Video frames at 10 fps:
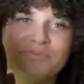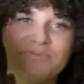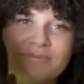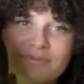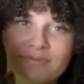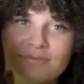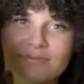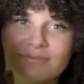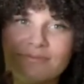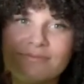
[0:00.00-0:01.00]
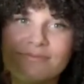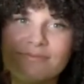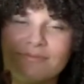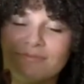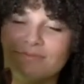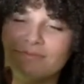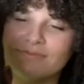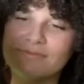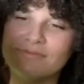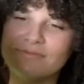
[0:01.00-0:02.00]

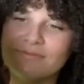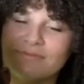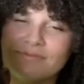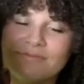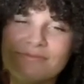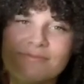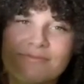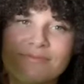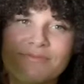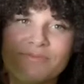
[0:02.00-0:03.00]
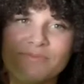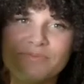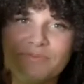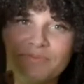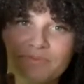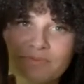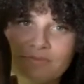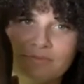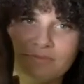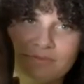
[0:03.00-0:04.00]

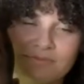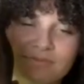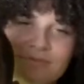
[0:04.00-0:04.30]
(silent)